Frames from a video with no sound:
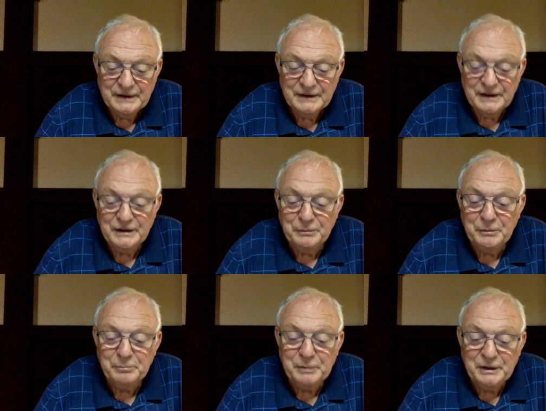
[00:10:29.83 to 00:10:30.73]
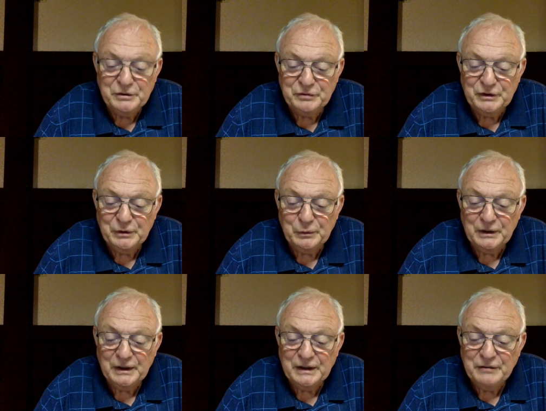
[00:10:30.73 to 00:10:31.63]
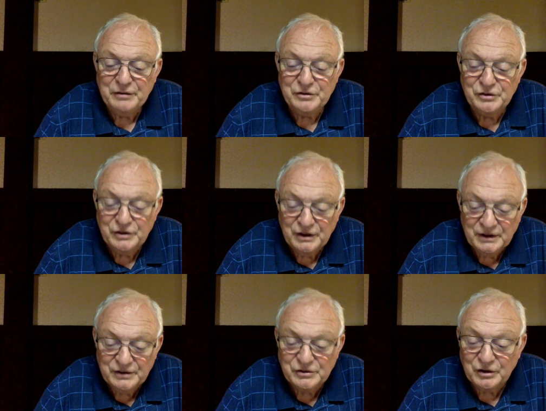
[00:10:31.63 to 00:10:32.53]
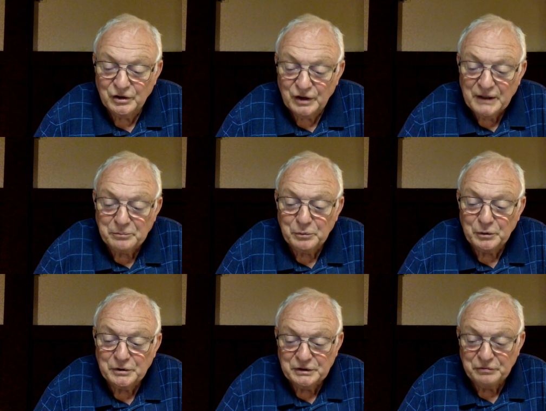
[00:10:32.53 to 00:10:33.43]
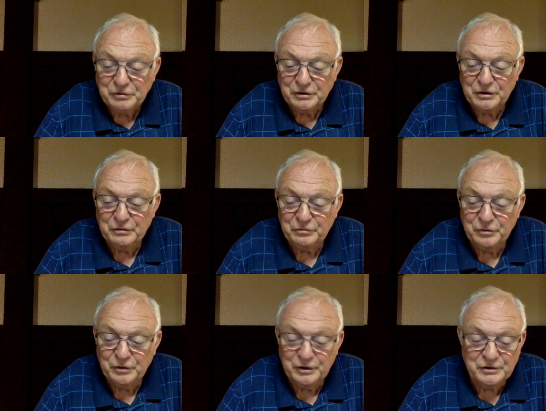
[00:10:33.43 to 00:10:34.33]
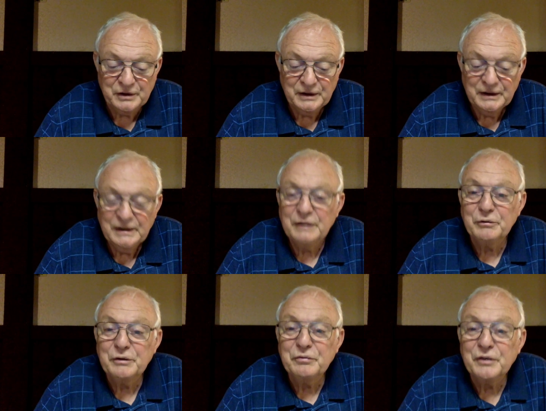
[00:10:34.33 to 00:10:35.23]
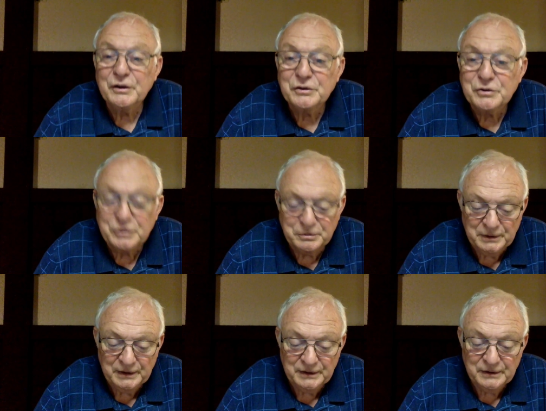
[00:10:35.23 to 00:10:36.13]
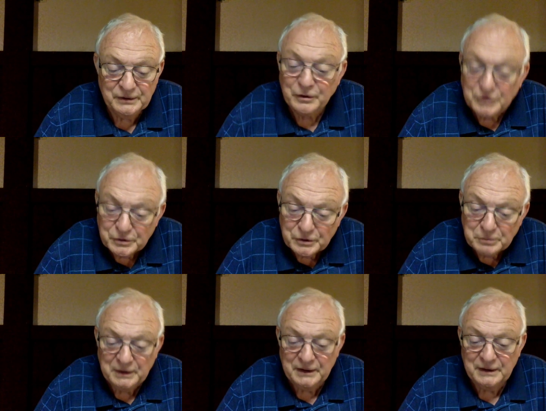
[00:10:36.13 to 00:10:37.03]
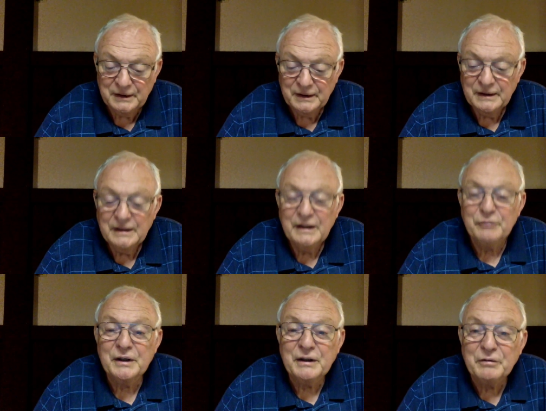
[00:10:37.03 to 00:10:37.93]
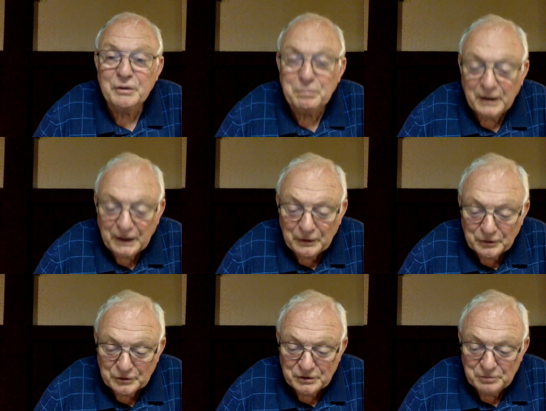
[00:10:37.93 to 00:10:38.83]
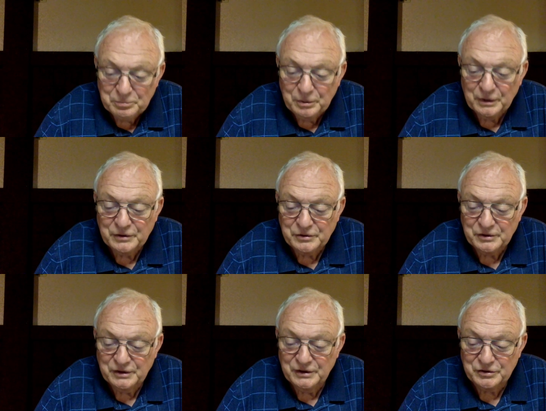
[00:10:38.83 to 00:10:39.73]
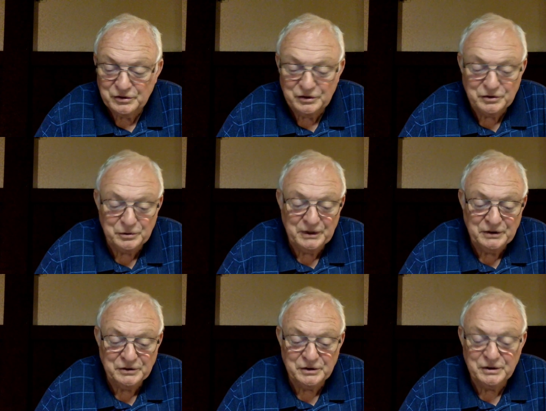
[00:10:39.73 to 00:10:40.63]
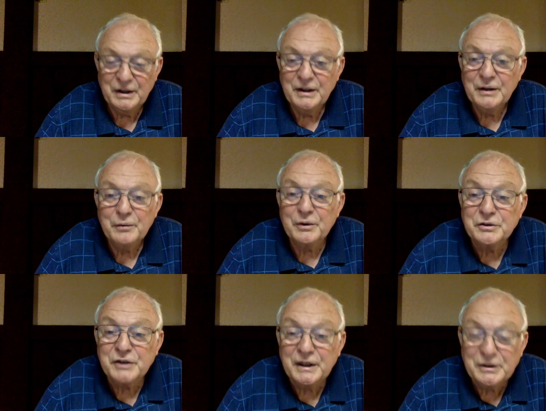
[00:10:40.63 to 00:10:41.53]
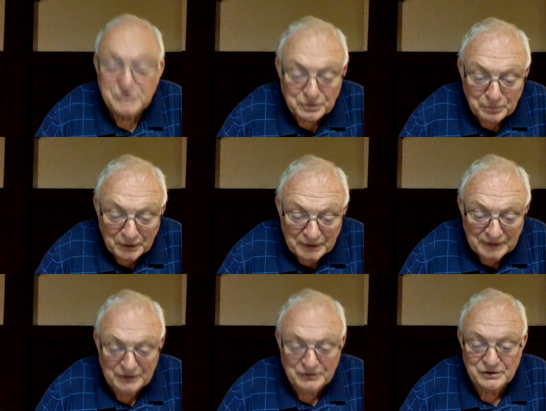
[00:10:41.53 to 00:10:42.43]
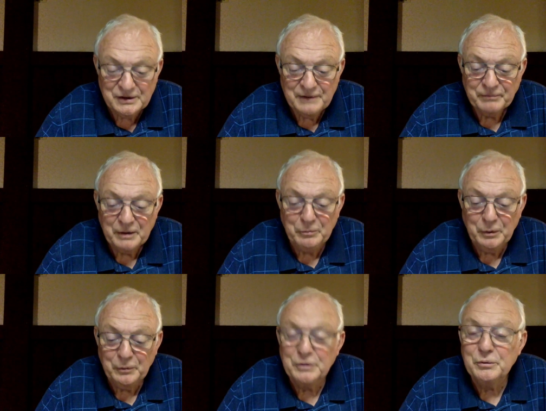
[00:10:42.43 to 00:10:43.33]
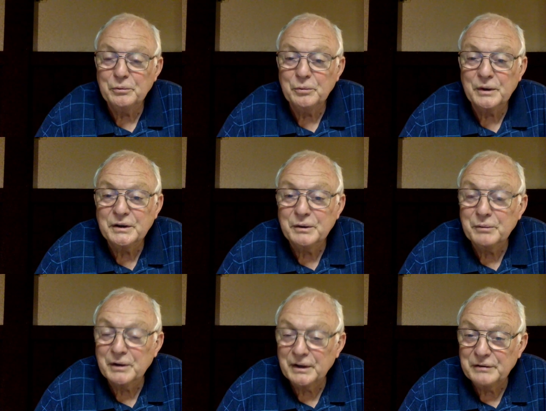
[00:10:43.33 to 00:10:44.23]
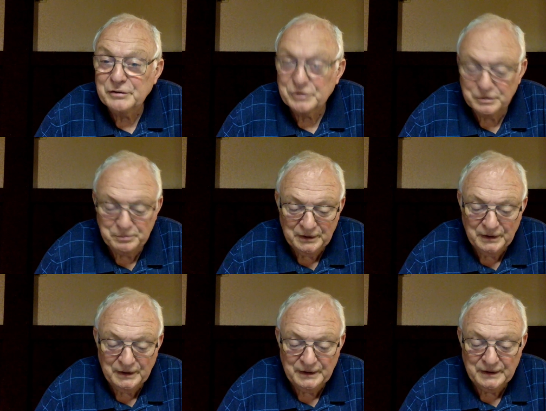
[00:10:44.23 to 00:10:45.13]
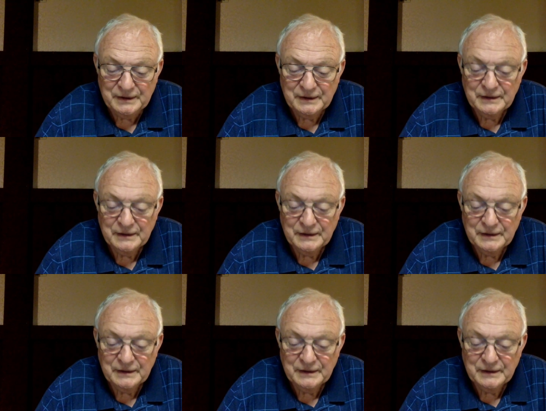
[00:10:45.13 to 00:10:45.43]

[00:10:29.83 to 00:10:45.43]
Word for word: that human beings feel when life is, not, is a lot more difficult for us than we feel it should be or could be. If whatever powers that put us in this situation were to change their minds about hu- what human life should be like.